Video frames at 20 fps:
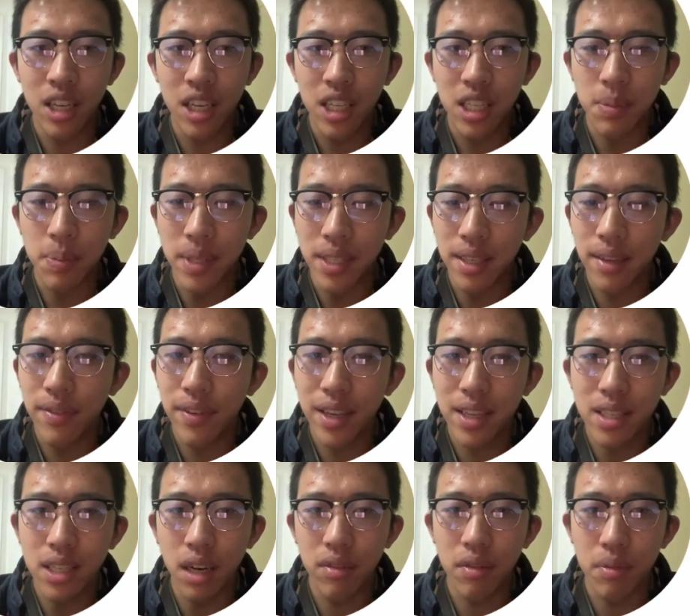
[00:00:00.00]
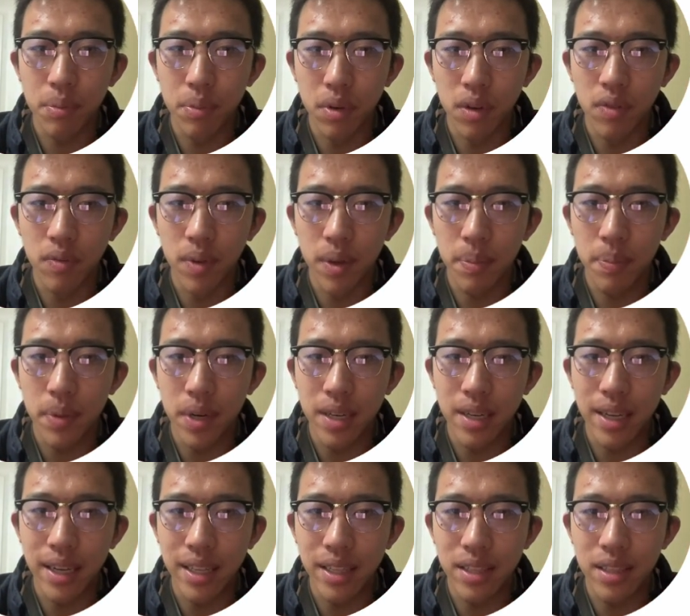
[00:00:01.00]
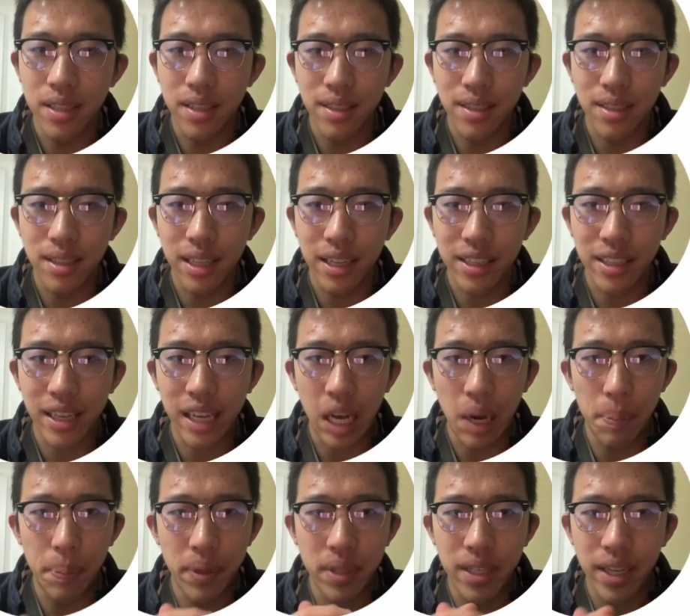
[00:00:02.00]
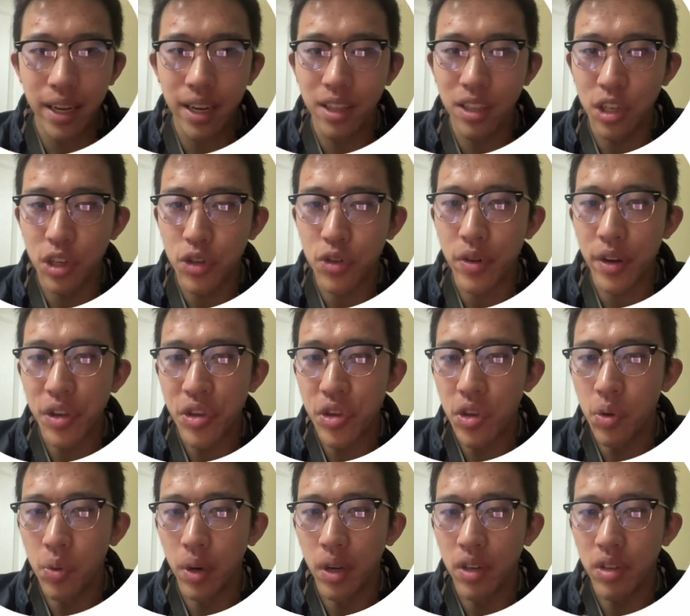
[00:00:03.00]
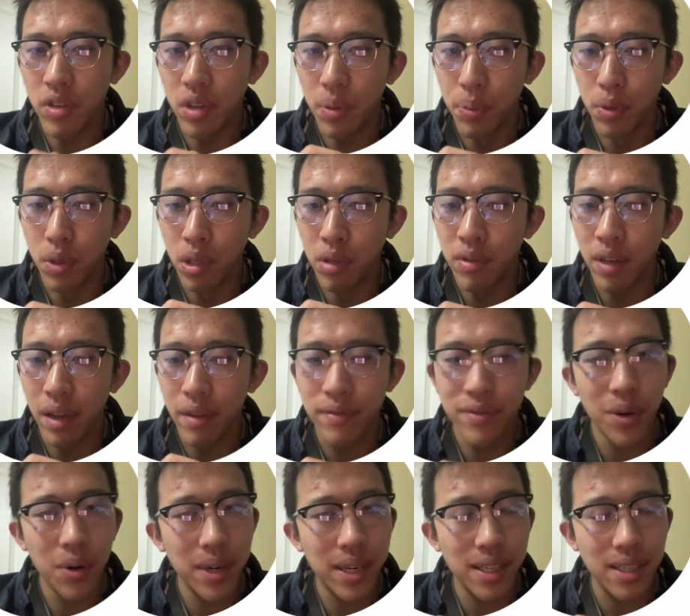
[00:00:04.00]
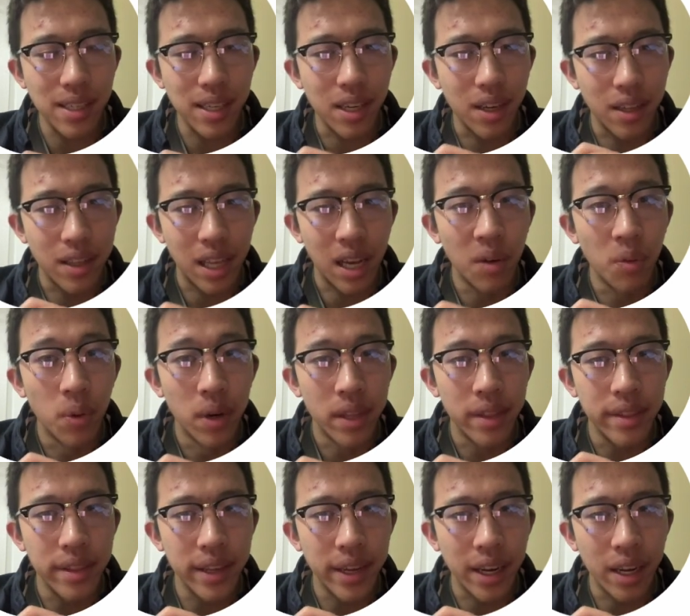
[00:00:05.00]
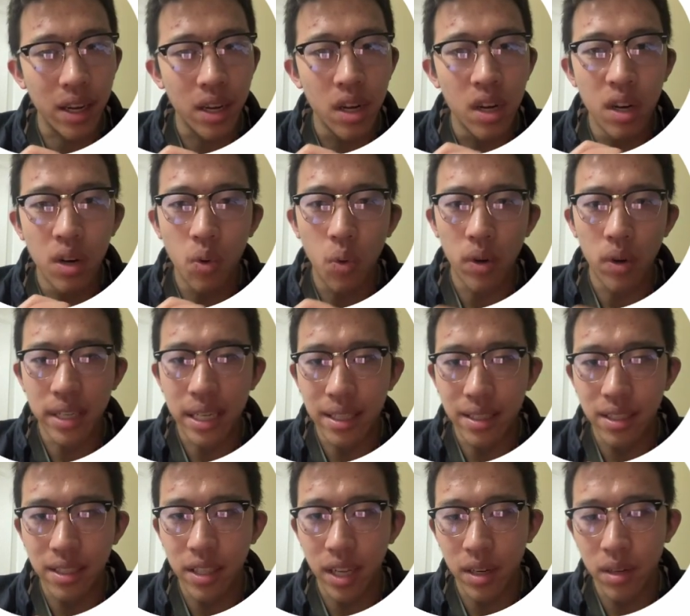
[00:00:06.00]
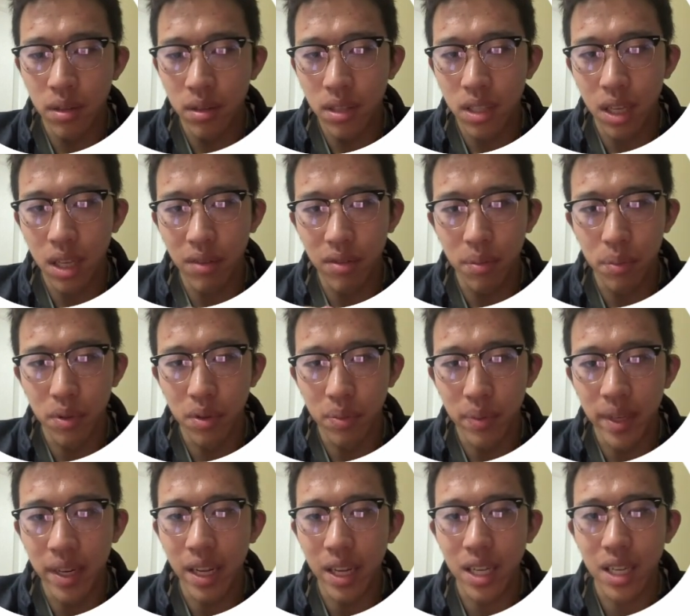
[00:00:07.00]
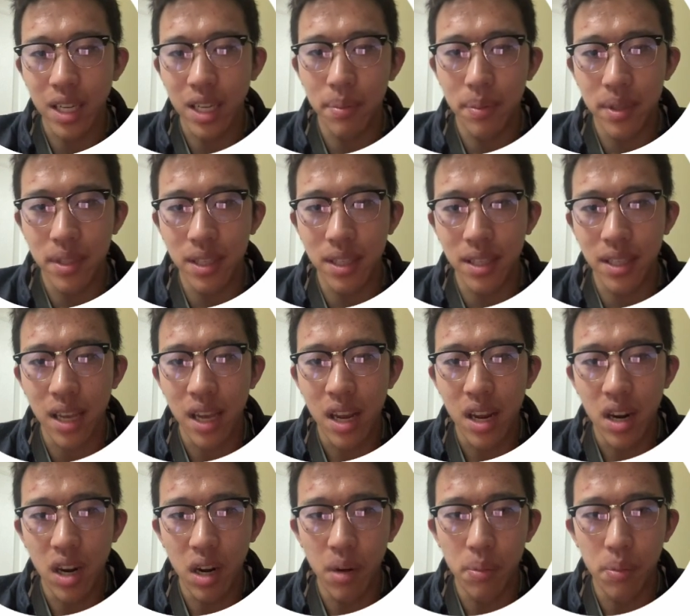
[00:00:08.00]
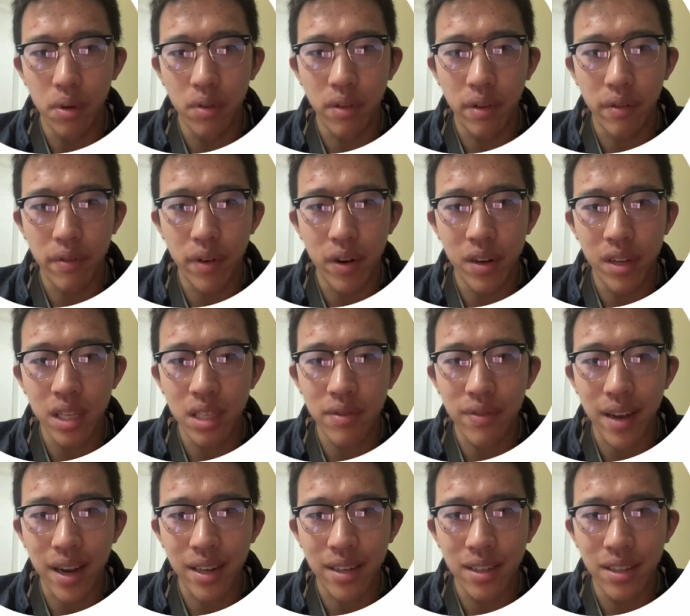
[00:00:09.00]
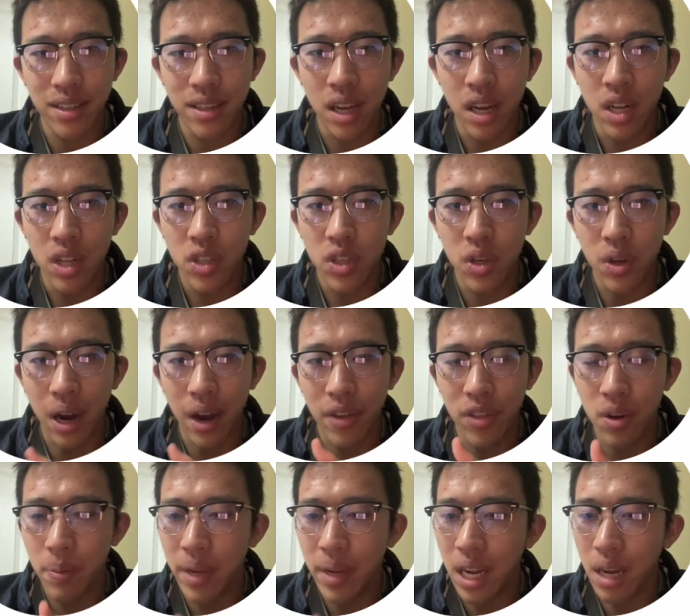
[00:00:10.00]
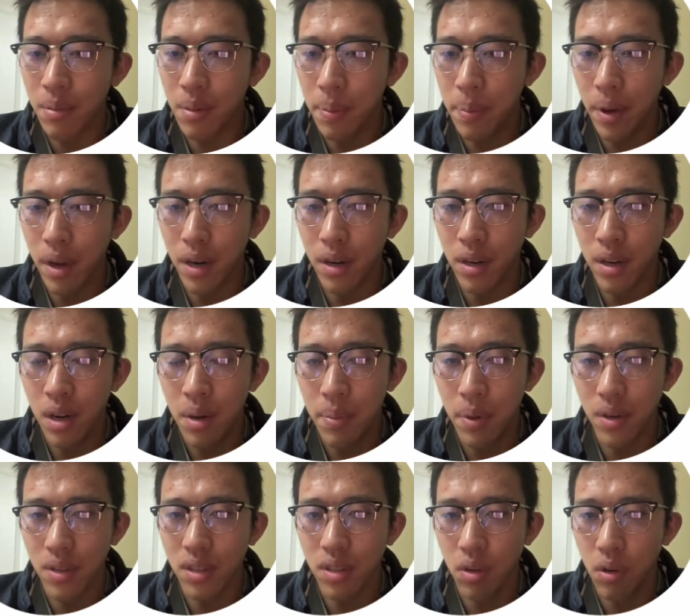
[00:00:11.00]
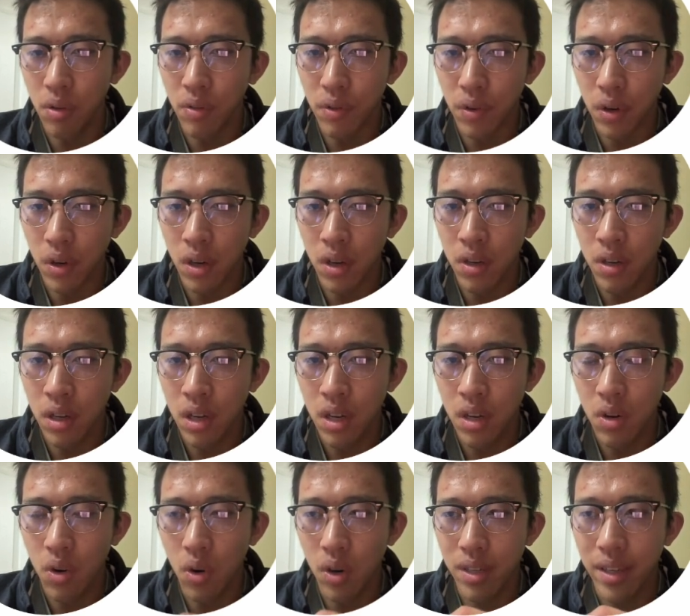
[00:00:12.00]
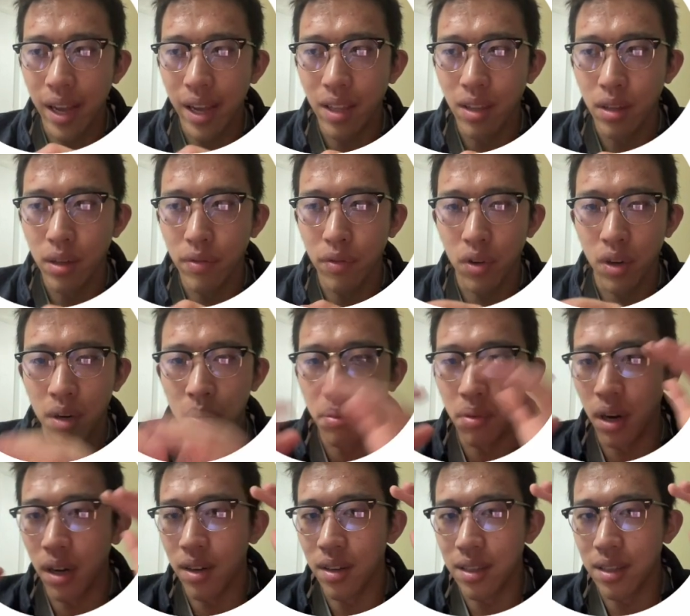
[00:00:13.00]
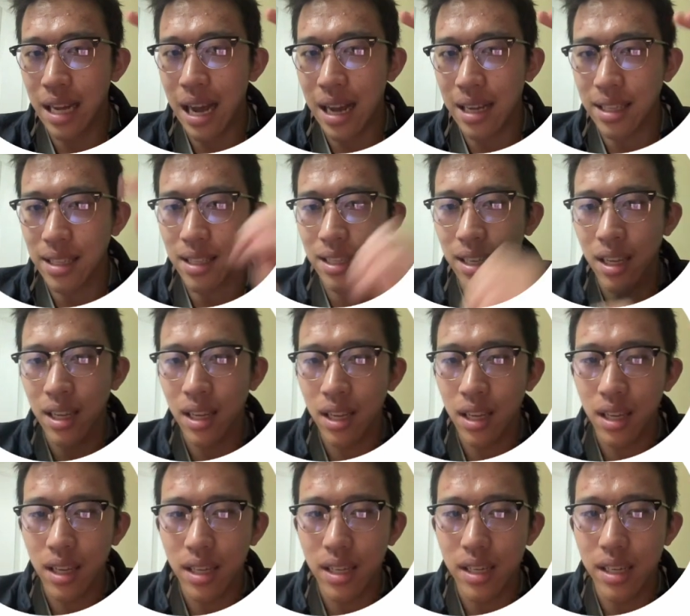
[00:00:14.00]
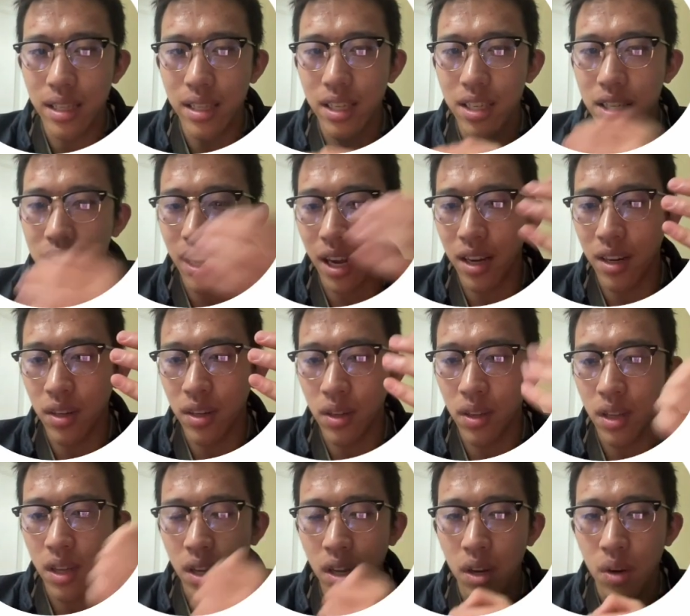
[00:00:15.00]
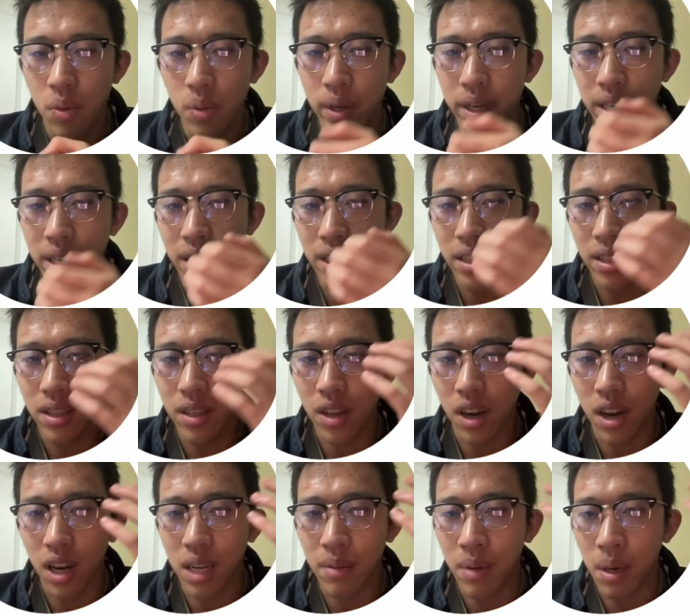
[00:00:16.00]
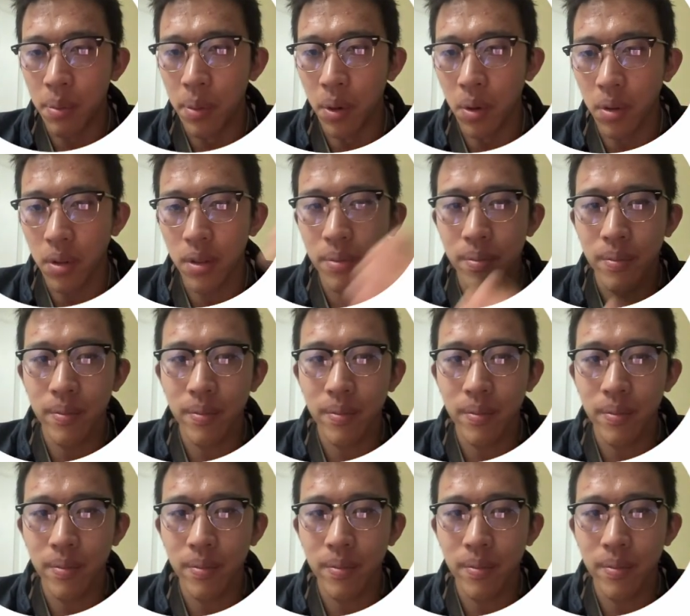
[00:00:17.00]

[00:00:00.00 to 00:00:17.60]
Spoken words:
Specific self-improvement pertains to selecting a particular trait you want to improve and focusing on that one thing, whereas general self-improvement encompasses improving various factors to either become a better person overall or tailor for a broader task. In this channel, we talk about both.